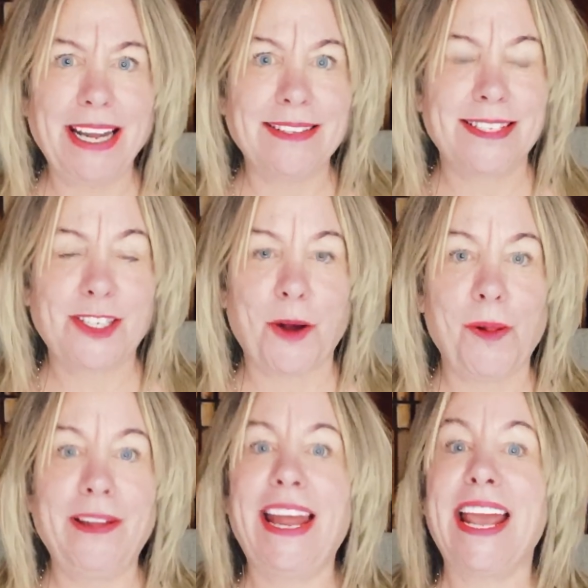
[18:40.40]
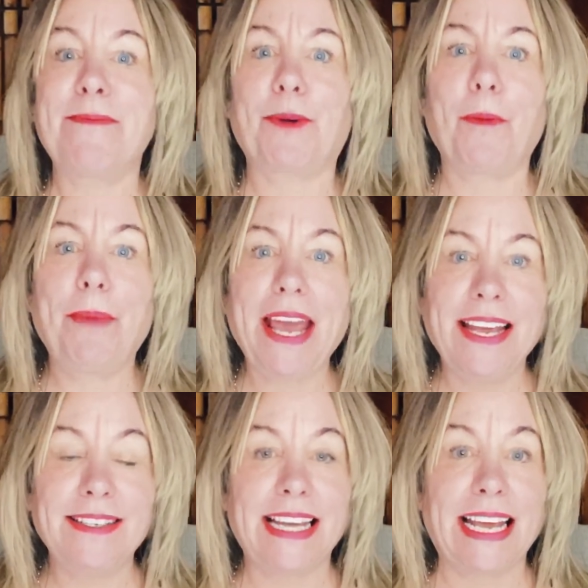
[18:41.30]
had stolen a
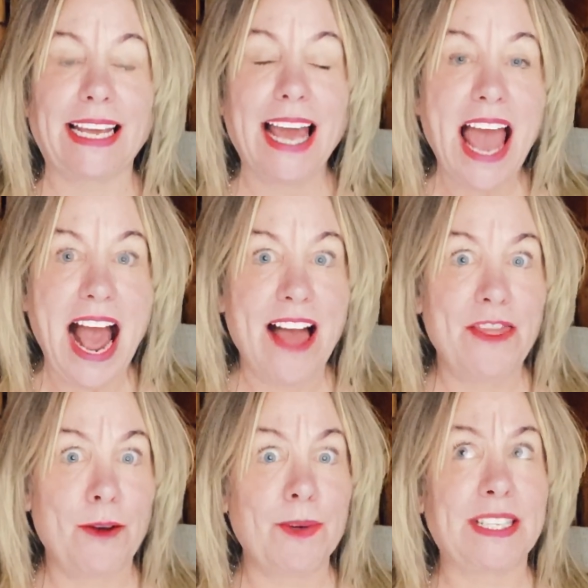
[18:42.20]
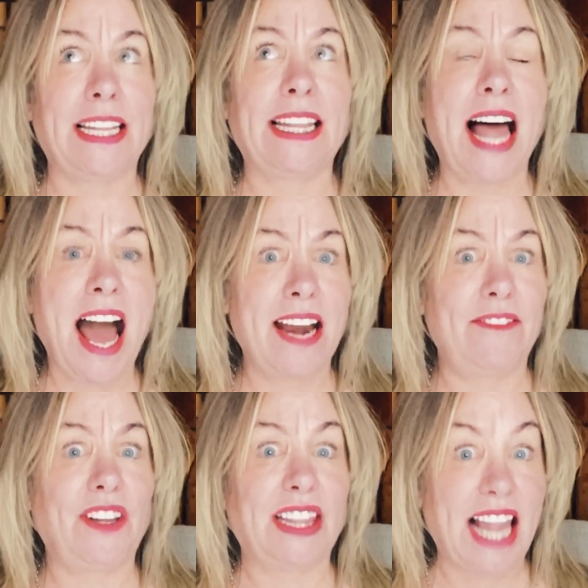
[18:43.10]
propane tank and there was a lot
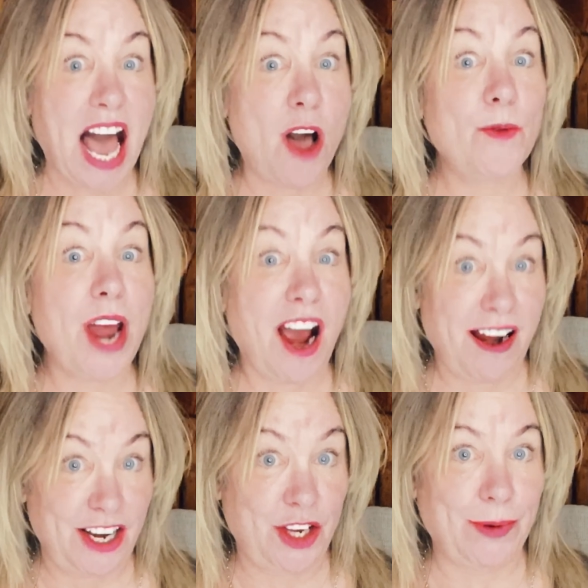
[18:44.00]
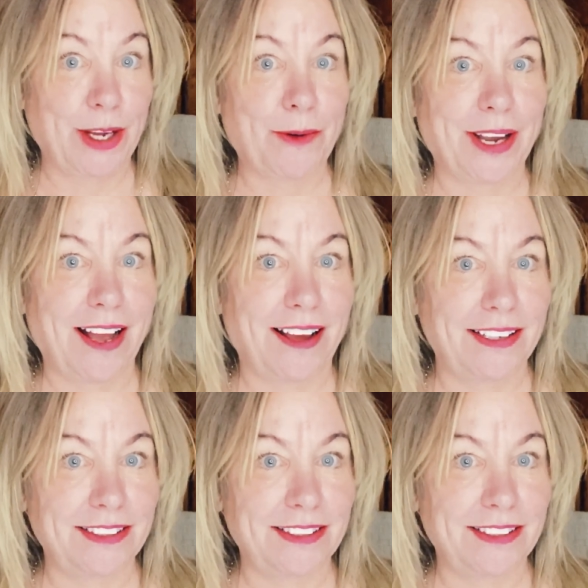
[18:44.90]
of loud arguing going on.